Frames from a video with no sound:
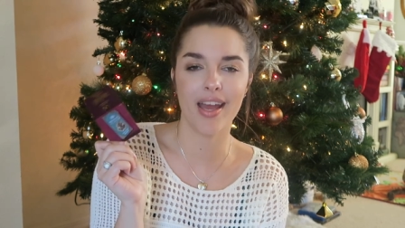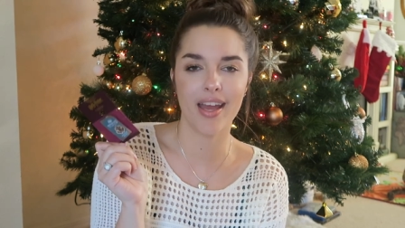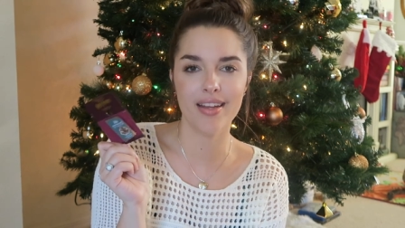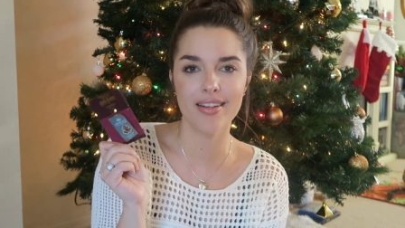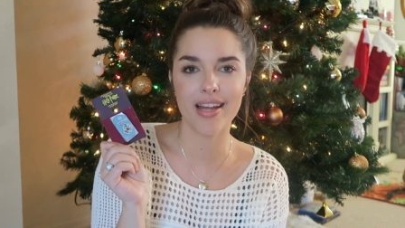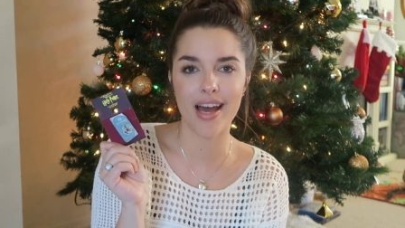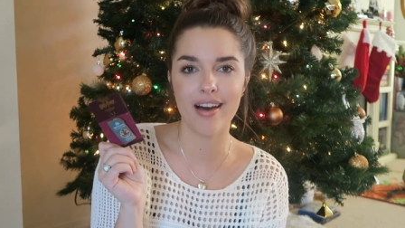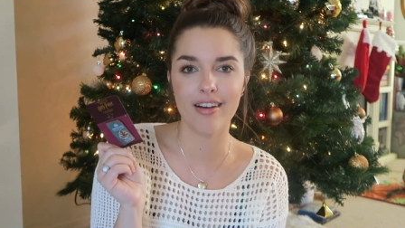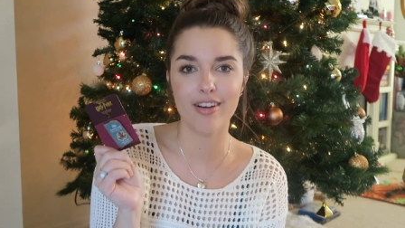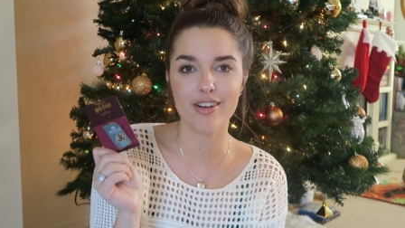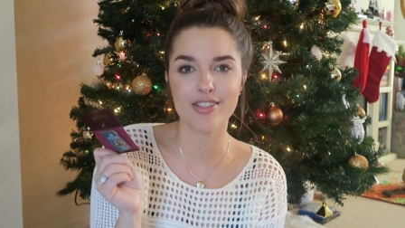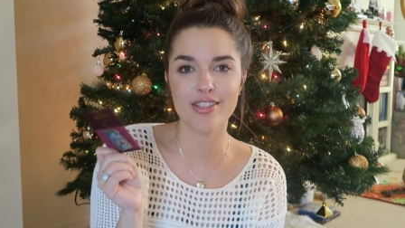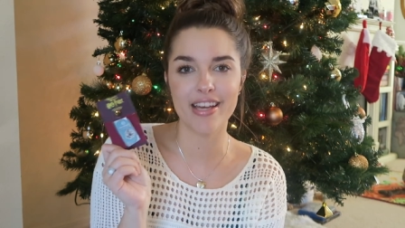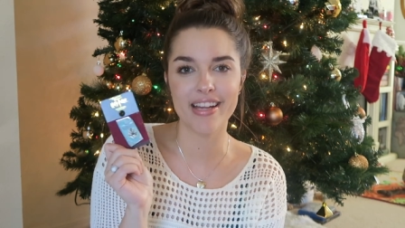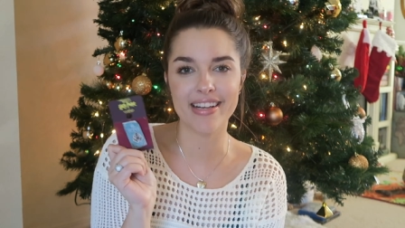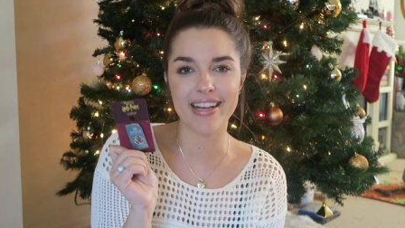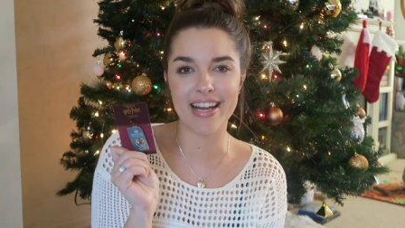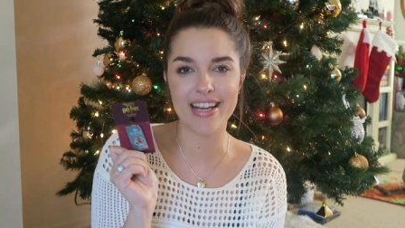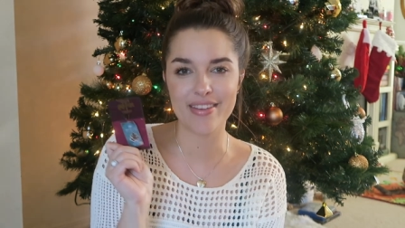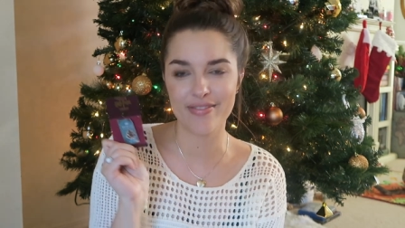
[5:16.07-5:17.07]

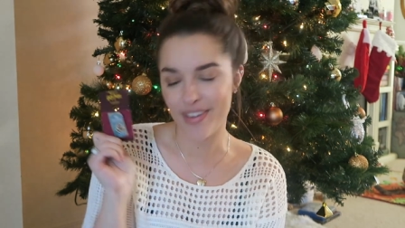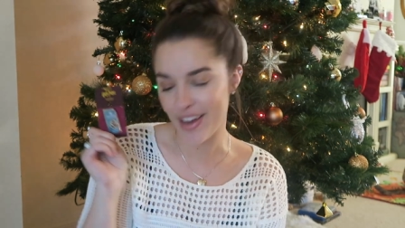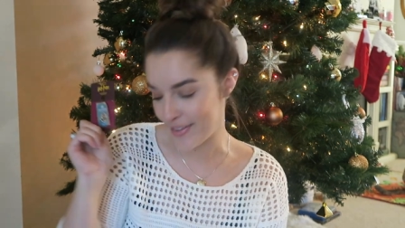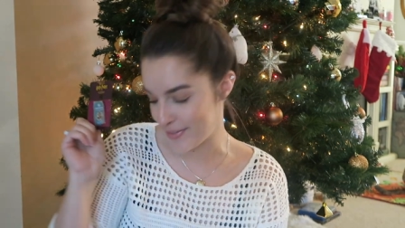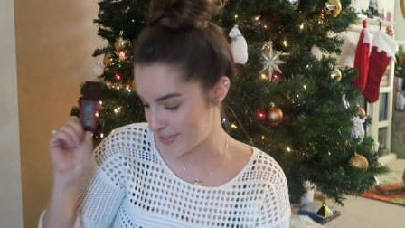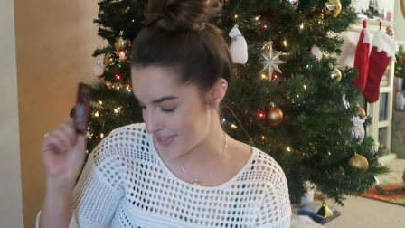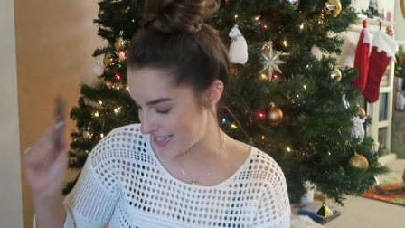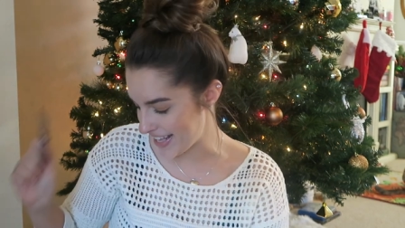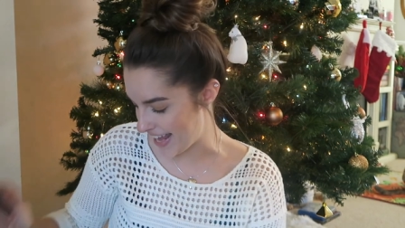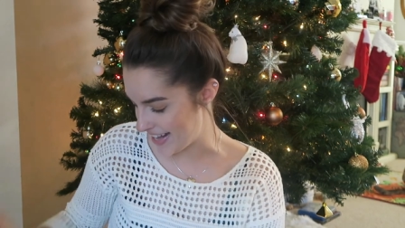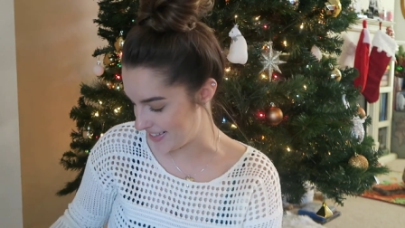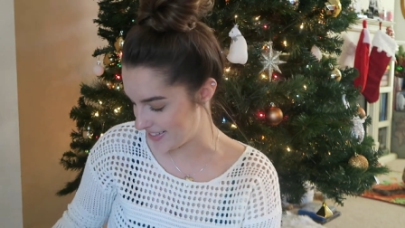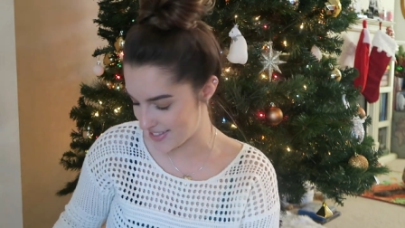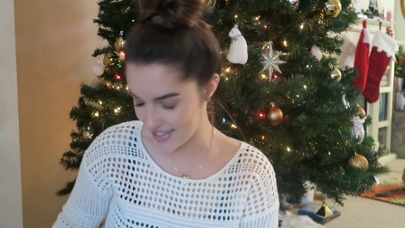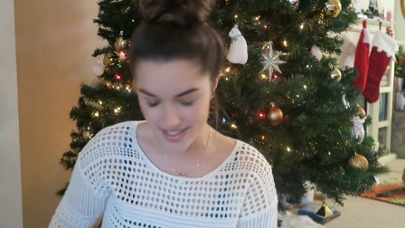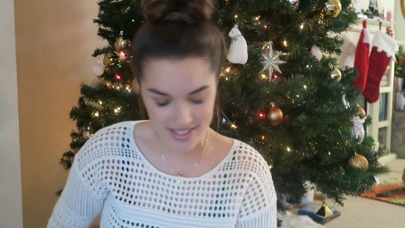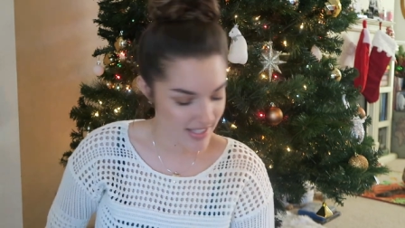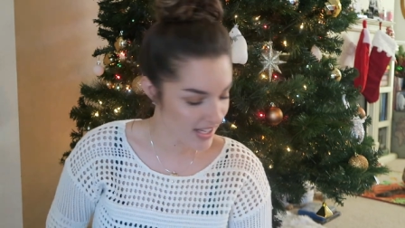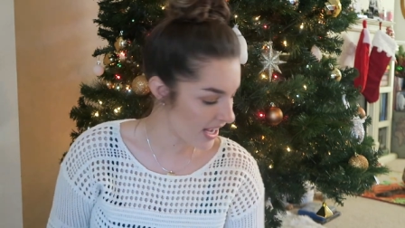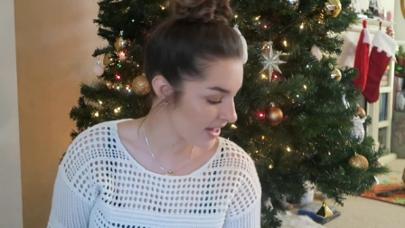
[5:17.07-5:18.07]
$8.95.